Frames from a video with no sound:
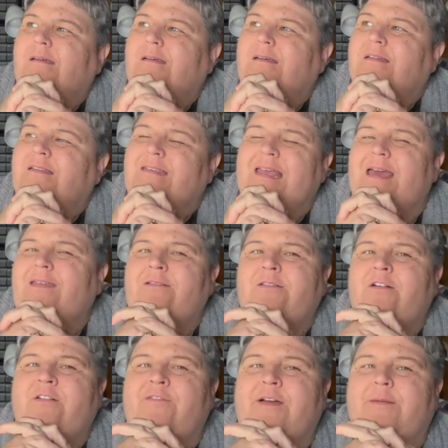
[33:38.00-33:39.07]
see, I don't
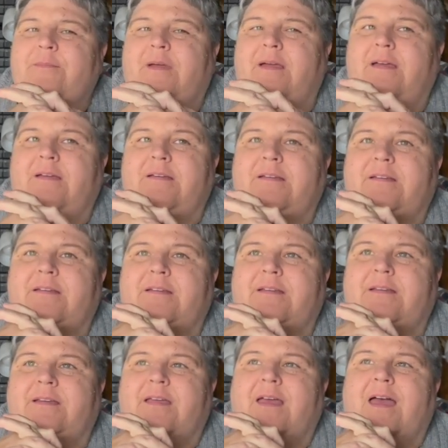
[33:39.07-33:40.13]
know if I'm,
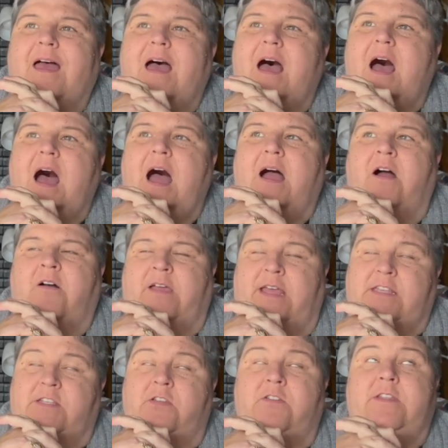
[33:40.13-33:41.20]
okay,
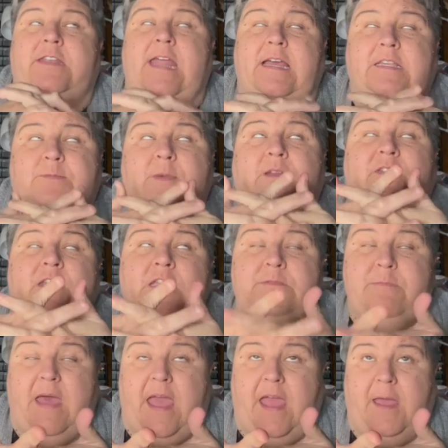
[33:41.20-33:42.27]
so the next month is
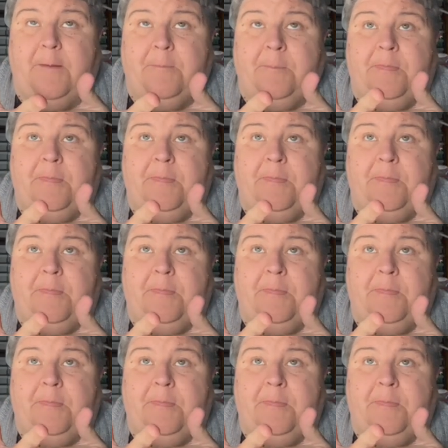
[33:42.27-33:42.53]
May.